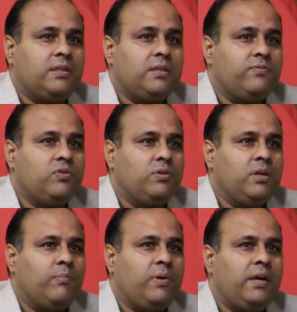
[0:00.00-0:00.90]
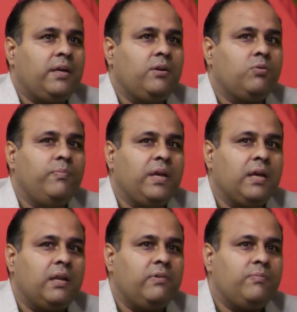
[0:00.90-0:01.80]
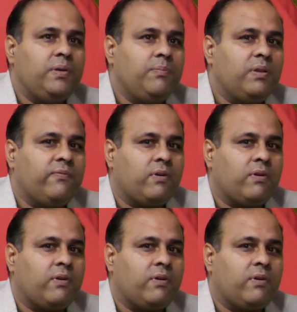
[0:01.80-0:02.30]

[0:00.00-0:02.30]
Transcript: gives you the ability to mingle with people